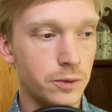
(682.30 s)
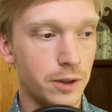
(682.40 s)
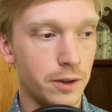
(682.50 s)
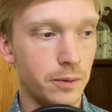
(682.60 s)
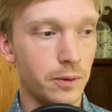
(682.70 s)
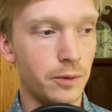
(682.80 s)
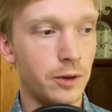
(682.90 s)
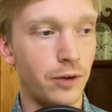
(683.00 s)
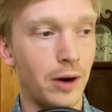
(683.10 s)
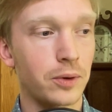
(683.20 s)
to
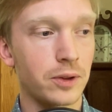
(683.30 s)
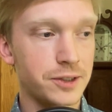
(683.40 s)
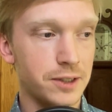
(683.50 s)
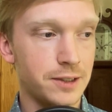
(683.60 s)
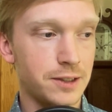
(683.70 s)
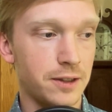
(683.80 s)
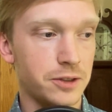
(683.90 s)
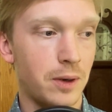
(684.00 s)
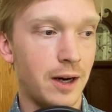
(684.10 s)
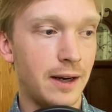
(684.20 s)
if i were listening to
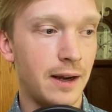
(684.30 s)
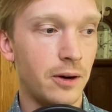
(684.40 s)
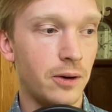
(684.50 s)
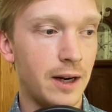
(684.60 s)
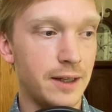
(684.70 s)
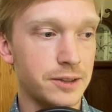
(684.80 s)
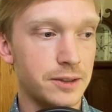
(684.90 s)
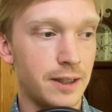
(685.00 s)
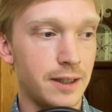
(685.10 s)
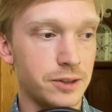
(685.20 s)
this right now
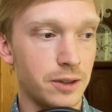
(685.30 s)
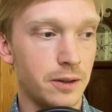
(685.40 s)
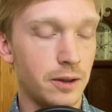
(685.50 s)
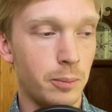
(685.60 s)
as as a,